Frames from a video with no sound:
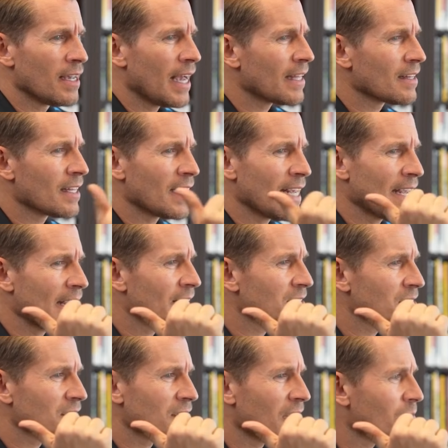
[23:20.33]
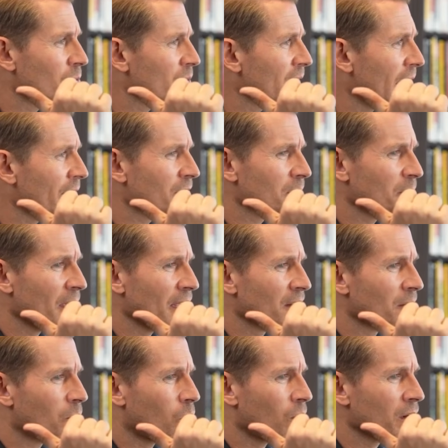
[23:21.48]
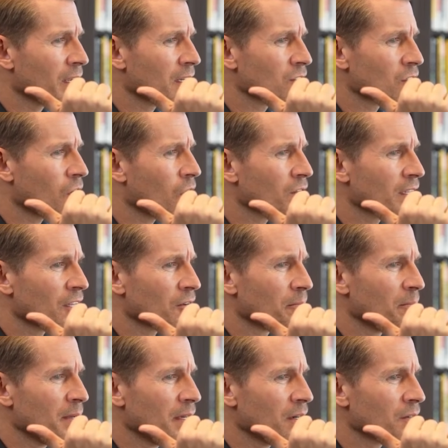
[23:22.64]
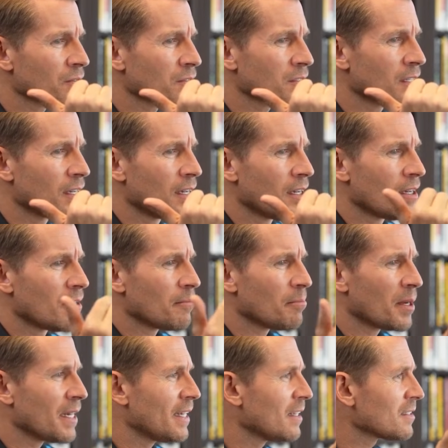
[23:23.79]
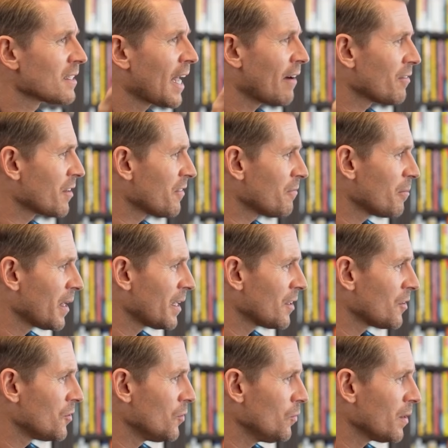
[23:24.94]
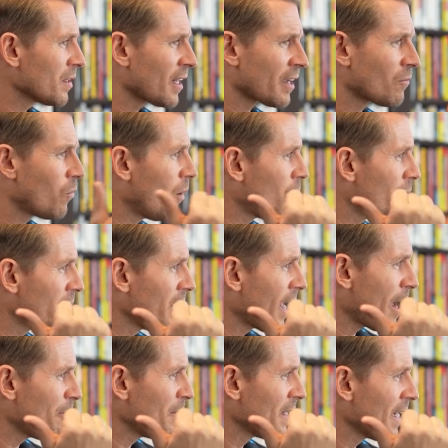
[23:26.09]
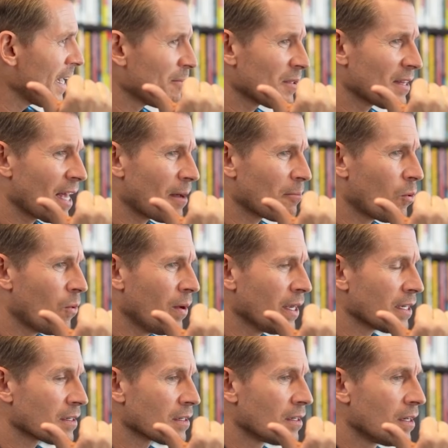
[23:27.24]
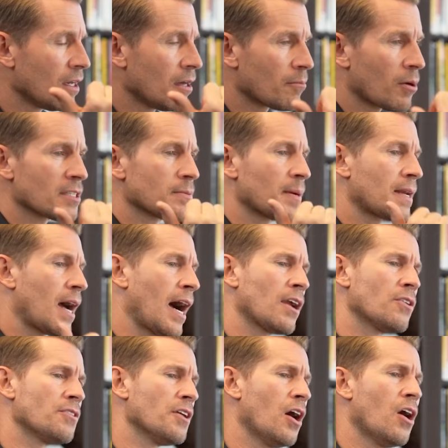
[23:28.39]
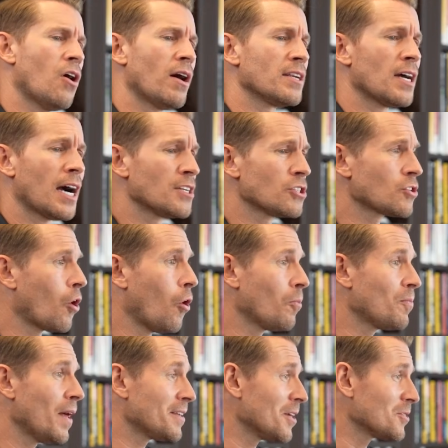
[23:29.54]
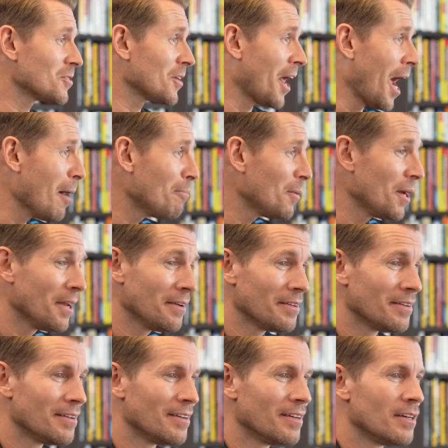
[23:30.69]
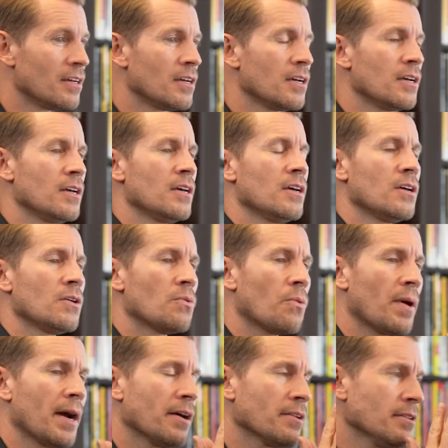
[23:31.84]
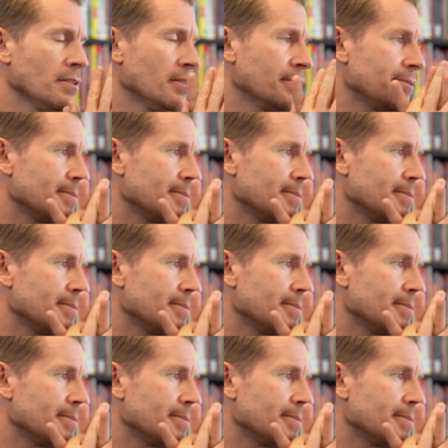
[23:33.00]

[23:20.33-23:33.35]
and then he gets stuck with having to pay the mortgage and all the other bills, but he doesn't have enough money to do it? Like, what would happen to him at that point? Prospect, I don't know. I, I just hope that doesn't happen. Well,